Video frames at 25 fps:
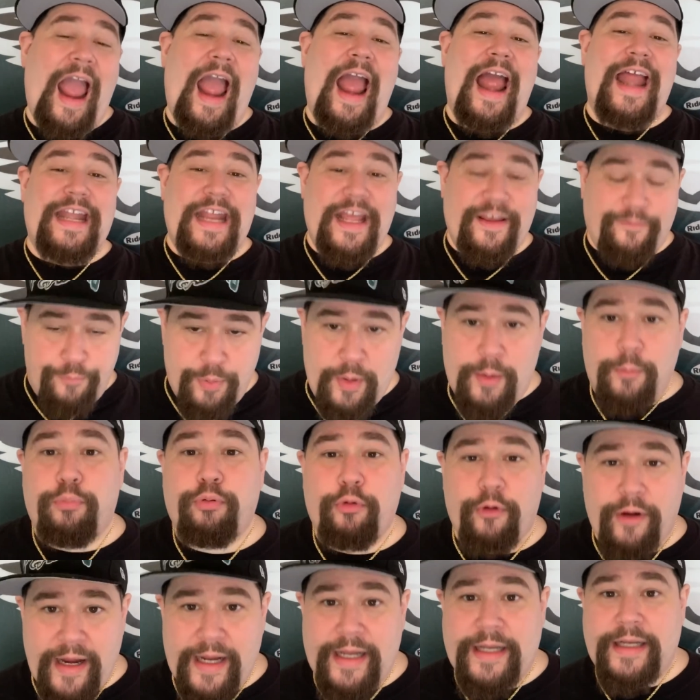And they've been
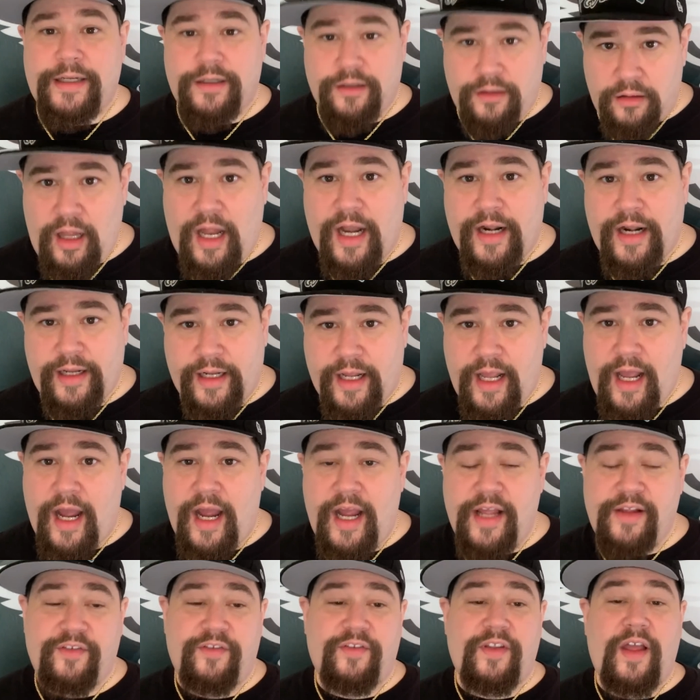bringing in a lot of
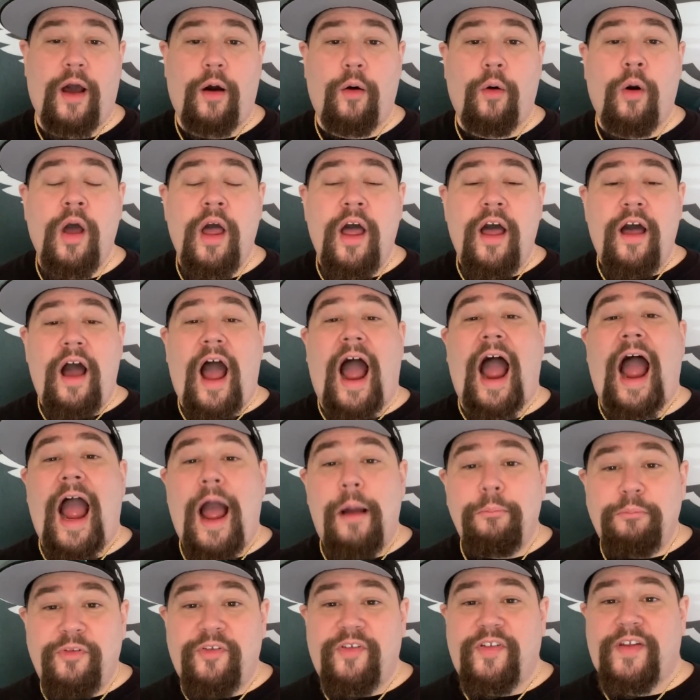guys. Now,
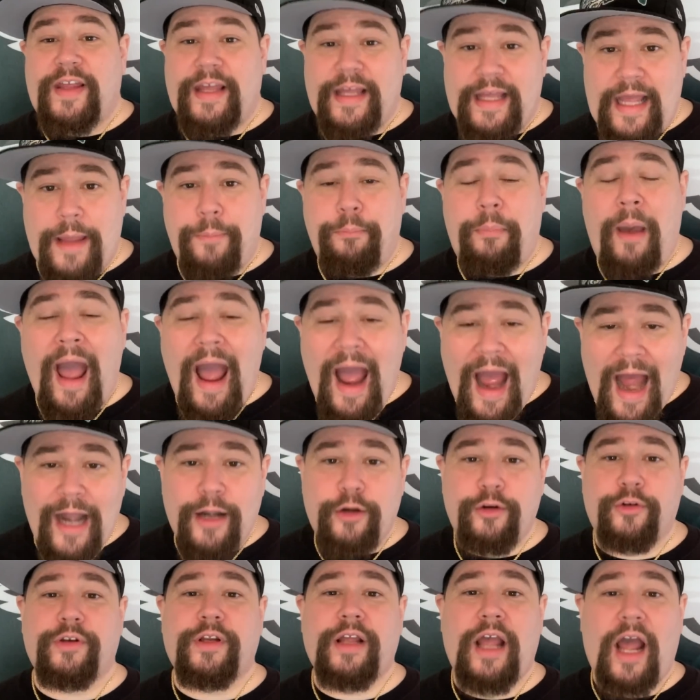I'm seeing a
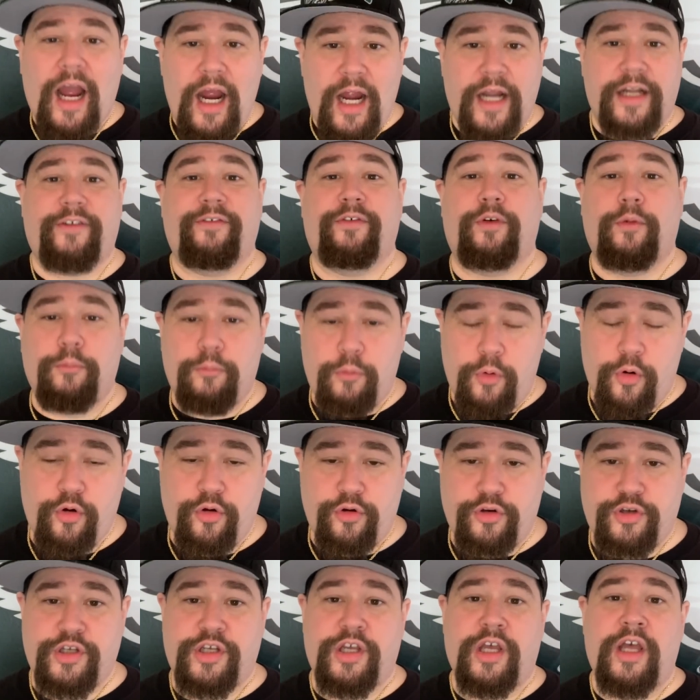pattern kind of
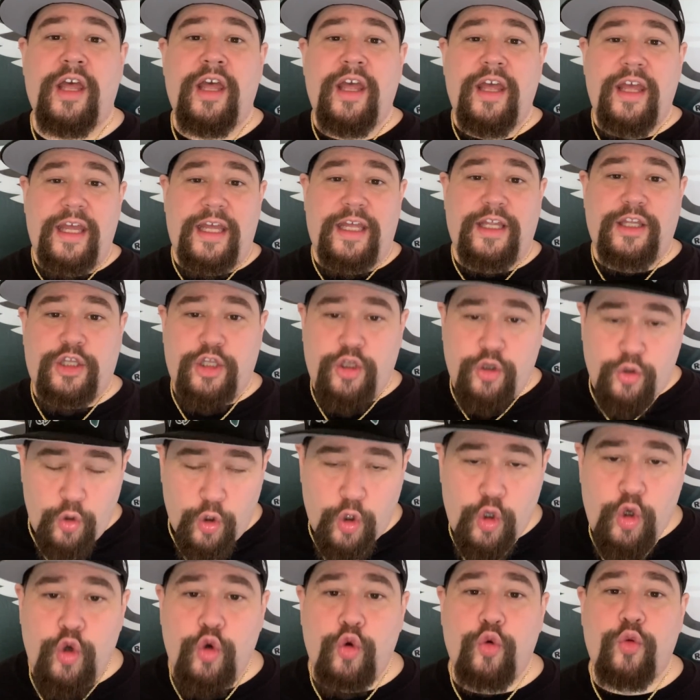emerge into
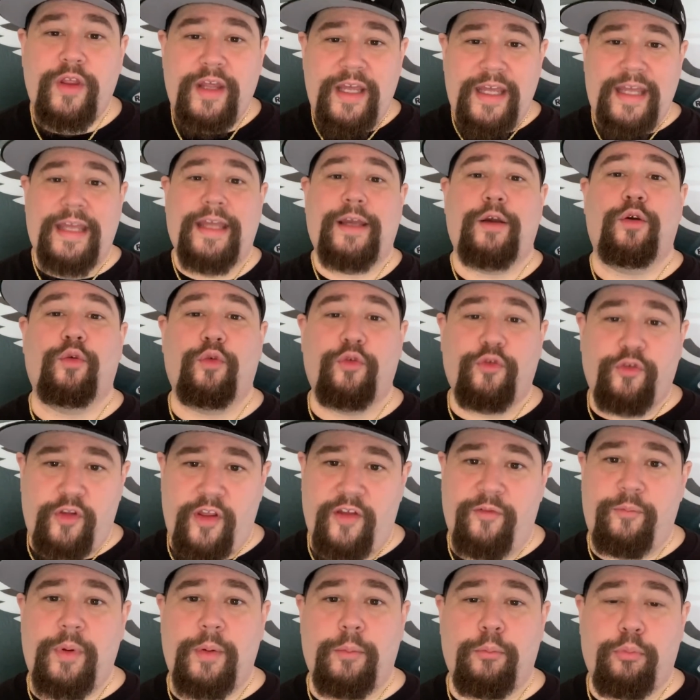who the Eagles
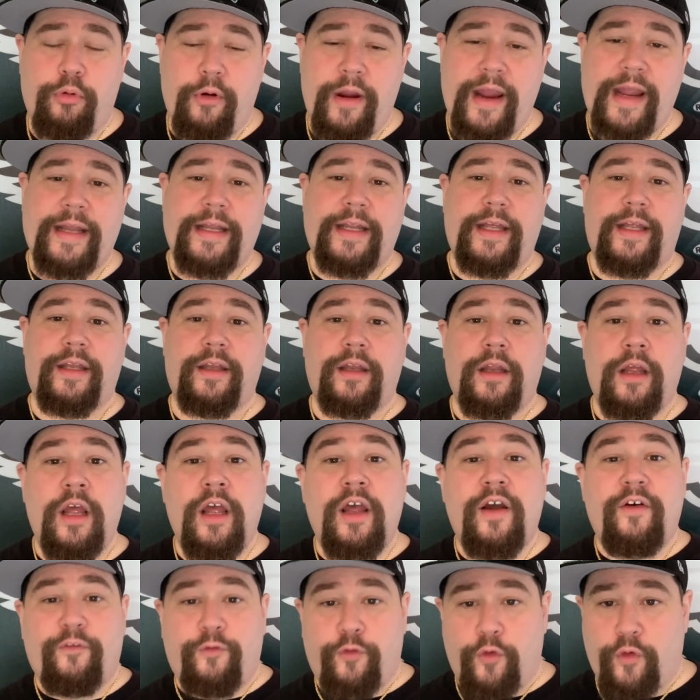have been bringing in
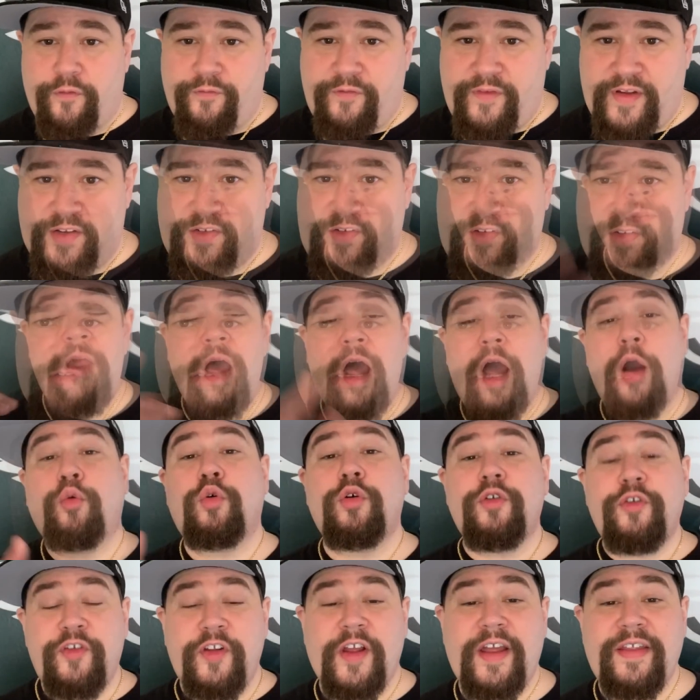for visits. Now, I
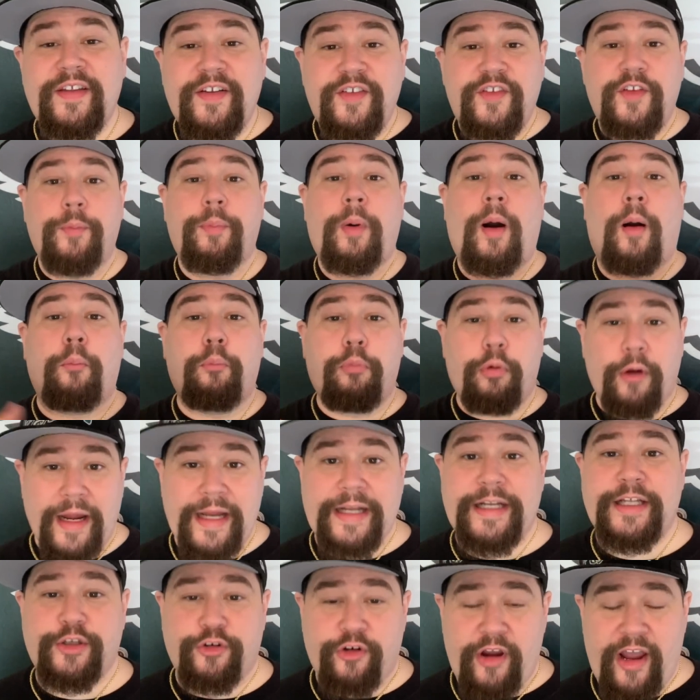will say this about
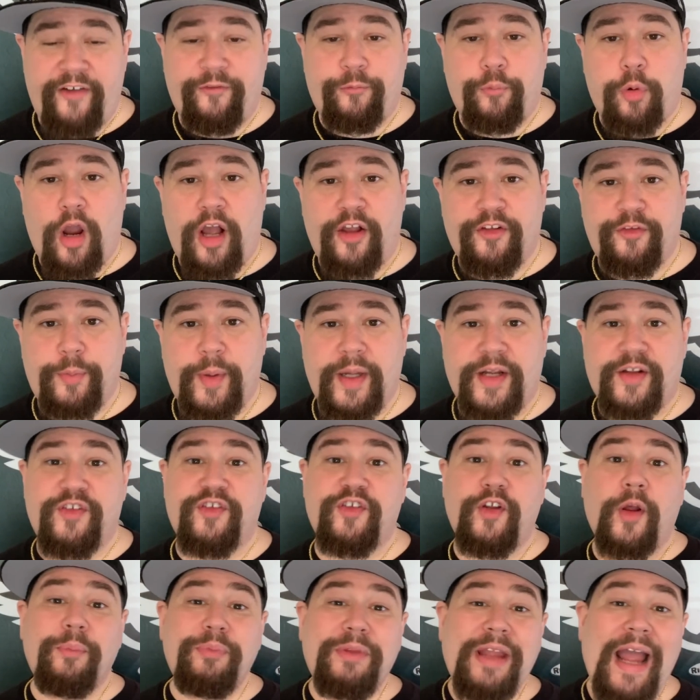bringing in draft prospects.
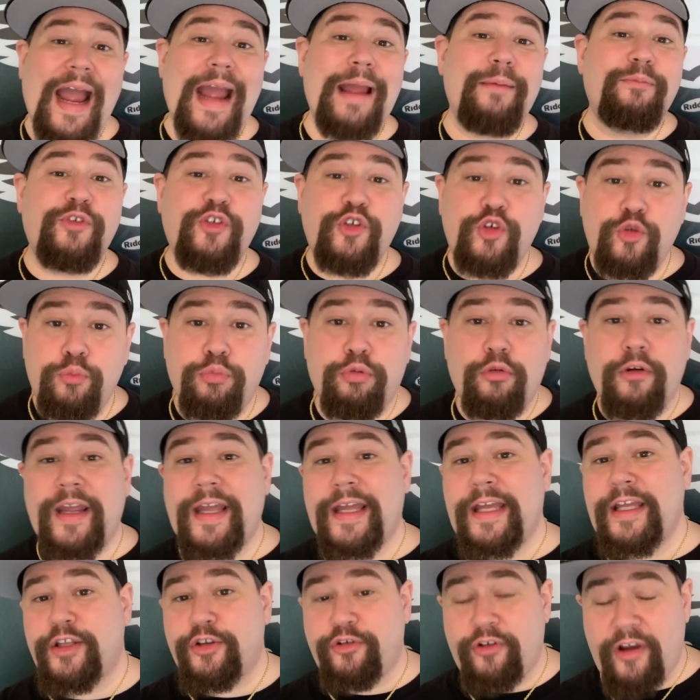Sometimes you
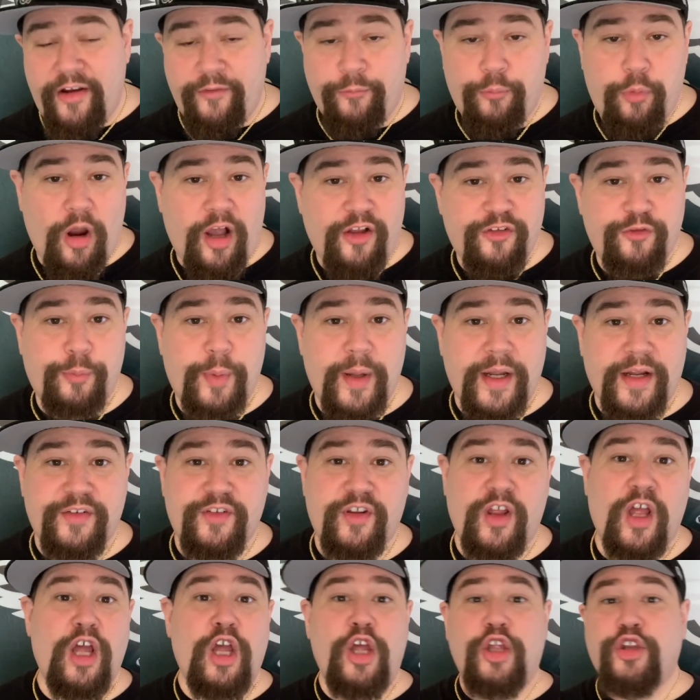bring in draft
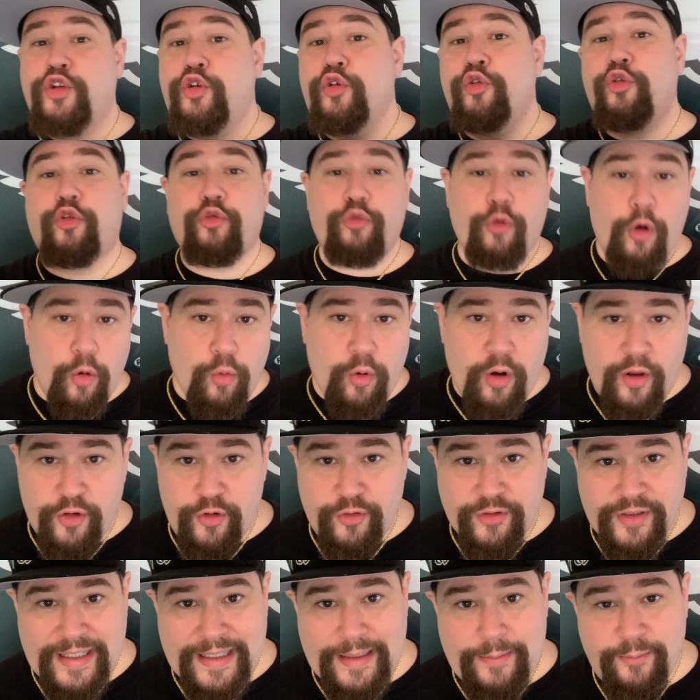prospects to throw
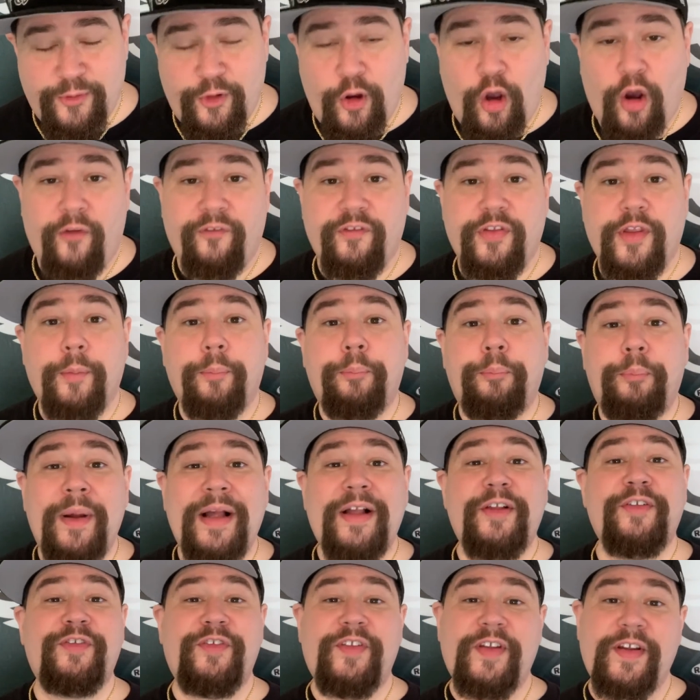other teams off. The
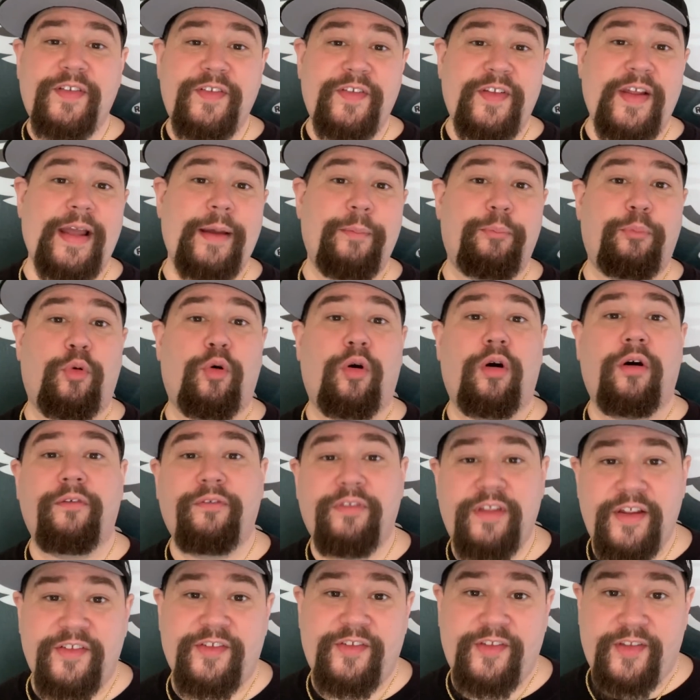best example
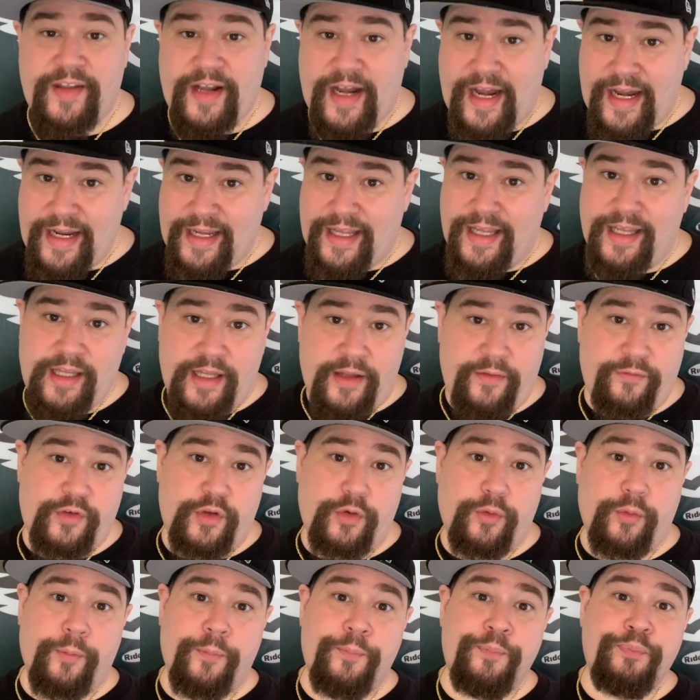of this that I can give
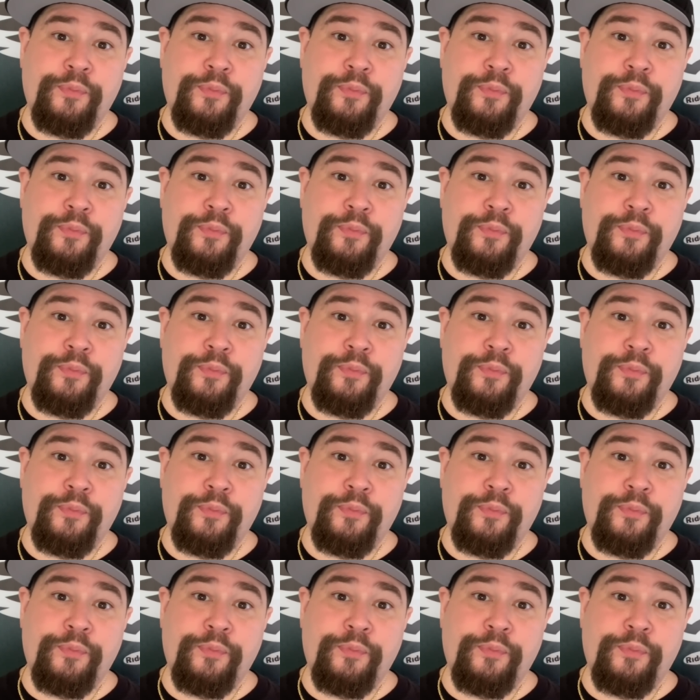you